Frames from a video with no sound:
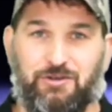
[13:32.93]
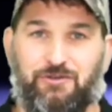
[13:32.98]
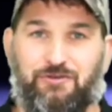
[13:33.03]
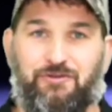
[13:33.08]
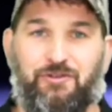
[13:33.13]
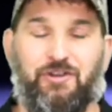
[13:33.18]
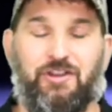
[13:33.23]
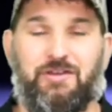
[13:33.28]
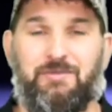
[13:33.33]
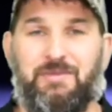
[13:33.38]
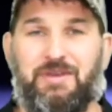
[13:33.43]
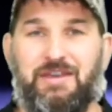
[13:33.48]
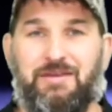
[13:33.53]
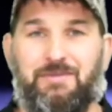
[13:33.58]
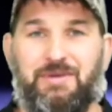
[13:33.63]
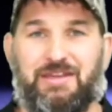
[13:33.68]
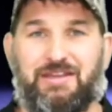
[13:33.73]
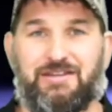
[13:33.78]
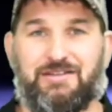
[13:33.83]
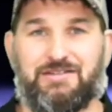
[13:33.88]
fully me
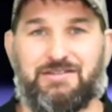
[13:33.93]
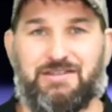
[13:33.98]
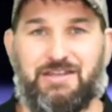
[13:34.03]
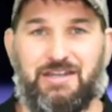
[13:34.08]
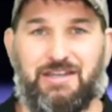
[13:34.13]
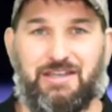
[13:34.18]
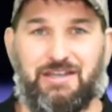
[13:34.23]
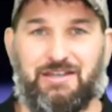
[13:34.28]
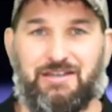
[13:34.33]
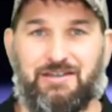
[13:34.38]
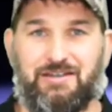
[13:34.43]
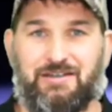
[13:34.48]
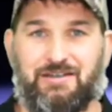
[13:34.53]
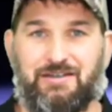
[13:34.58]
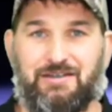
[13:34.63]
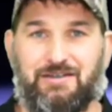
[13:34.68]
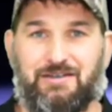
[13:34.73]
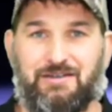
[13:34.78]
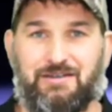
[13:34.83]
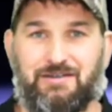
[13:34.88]
because he can
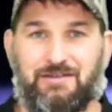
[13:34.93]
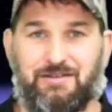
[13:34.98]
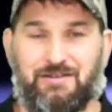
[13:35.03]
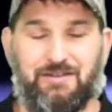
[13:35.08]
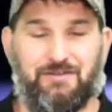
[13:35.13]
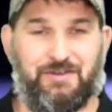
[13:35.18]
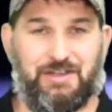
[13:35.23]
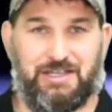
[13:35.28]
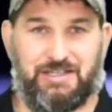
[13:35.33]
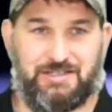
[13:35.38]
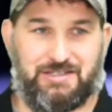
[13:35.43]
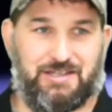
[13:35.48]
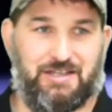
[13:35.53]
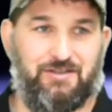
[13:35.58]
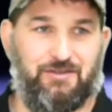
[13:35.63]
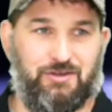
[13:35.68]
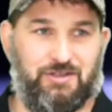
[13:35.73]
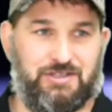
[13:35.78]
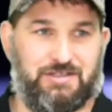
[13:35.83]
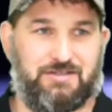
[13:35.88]
live a
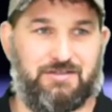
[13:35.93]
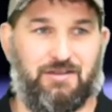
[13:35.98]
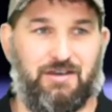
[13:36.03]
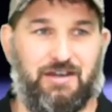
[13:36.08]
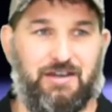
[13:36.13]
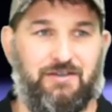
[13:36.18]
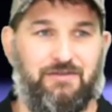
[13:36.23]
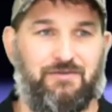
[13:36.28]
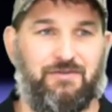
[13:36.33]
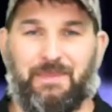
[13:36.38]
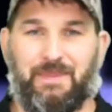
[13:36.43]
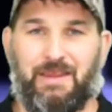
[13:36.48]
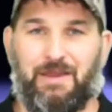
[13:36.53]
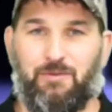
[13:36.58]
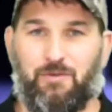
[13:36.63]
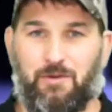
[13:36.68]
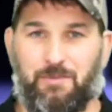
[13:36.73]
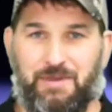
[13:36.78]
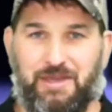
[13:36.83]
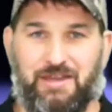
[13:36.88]
sinless life. And
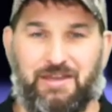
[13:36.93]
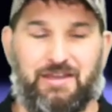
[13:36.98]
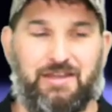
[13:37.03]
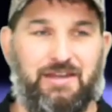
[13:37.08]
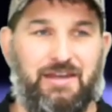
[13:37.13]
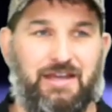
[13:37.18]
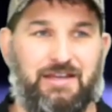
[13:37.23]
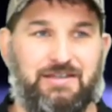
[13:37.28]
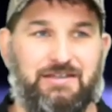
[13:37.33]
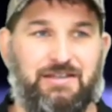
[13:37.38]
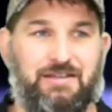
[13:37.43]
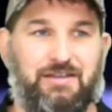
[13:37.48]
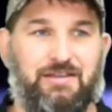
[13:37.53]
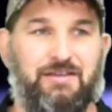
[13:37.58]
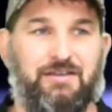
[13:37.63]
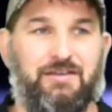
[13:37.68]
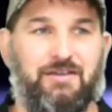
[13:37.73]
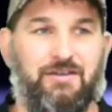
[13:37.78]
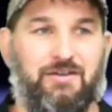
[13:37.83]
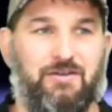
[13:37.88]
we're being connected
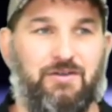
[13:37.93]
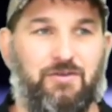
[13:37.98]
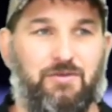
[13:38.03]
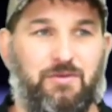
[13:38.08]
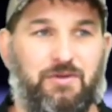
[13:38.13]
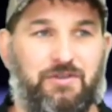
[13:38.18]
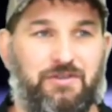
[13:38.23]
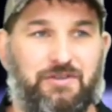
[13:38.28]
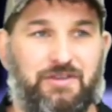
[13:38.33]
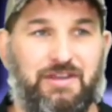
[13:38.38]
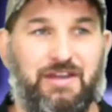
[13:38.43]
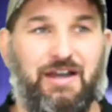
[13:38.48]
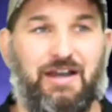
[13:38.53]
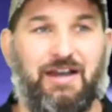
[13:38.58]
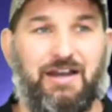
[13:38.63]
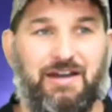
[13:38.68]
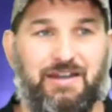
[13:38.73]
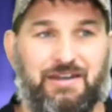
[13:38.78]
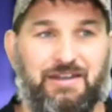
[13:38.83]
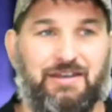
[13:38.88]
with
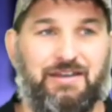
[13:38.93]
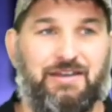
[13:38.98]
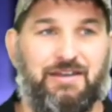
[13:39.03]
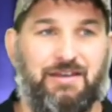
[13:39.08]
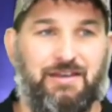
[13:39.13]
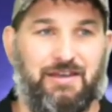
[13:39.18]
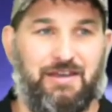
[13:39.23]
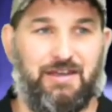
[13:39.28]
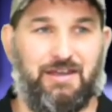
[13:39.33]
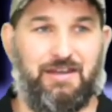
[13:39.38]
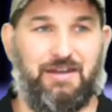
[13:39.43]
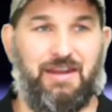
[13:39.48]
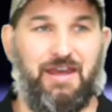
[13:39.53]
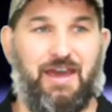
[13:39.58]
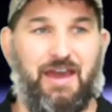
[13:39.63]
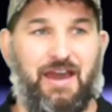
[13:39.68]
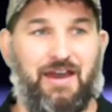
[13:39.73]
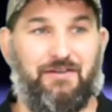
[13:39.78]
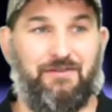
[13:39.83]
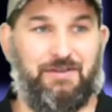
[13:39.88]
God in
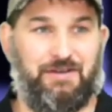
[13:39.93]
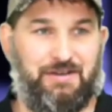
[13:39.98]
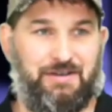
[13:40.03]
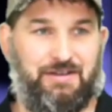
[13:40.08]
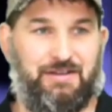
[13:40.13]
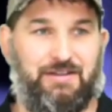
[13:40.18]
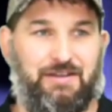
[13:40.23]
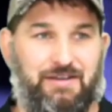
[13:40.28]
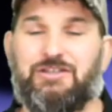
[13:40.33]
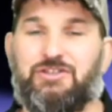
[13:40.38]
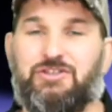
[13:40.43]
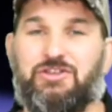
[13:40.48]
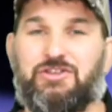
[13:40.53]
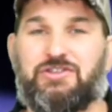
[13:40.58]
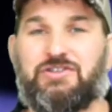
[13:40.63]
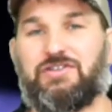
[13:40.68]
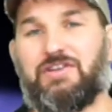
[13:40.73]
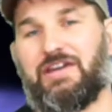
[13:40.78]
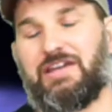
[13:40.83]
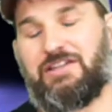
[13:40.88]
heaven.
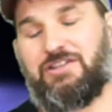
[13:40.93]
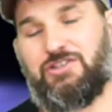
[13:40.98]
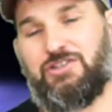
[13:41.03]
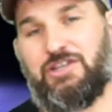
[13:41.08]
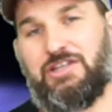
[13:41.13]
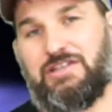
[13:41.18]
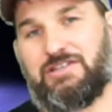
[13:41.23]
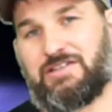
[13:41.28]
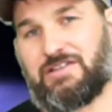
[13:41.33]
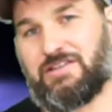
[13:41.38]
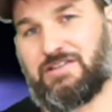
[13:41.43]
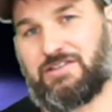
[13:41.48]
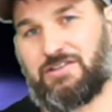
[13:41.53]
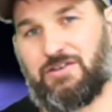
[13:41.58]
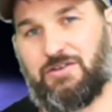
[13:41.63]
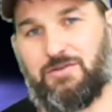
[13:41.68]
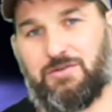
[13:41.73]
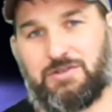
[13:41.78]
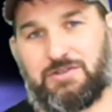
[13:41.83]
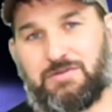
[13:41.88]
Just like Jesus,
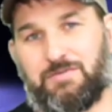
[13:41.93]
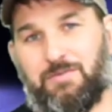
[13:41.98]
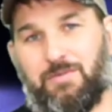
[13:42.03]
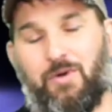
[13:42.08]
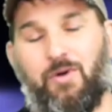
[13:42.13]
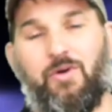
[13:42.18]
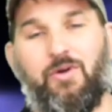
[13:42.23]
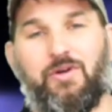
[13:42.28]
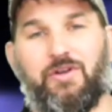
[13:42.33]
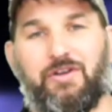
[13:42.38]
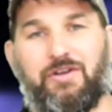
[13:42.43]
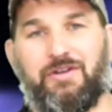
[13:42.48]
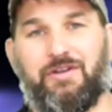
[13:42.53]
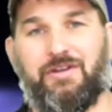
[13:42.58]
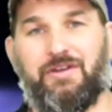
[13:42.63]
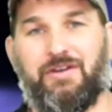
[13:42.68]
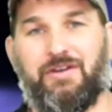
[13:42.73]
who was born,